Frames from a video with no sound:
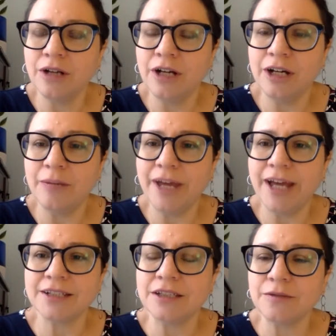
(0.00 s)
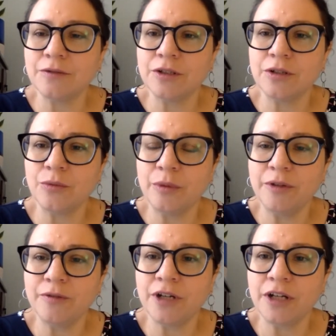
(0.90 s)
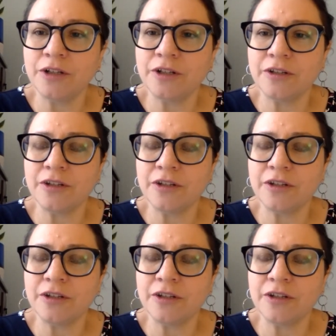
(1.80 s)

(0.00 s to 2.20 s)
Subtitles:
access for women of color,